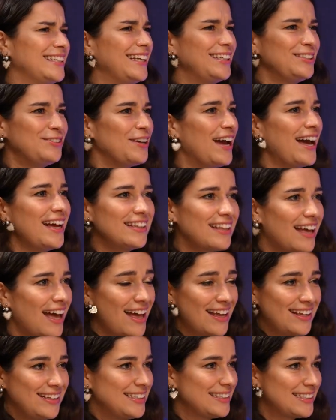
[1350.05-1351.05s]
and you had
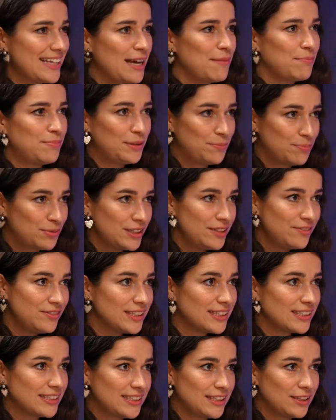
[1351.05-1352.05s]
that example
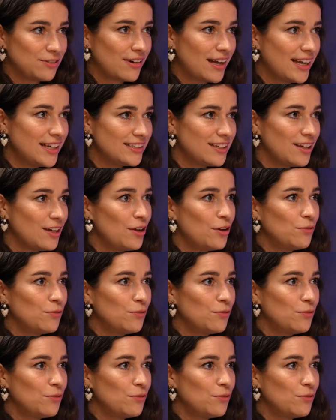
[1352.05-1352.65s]
previously, right?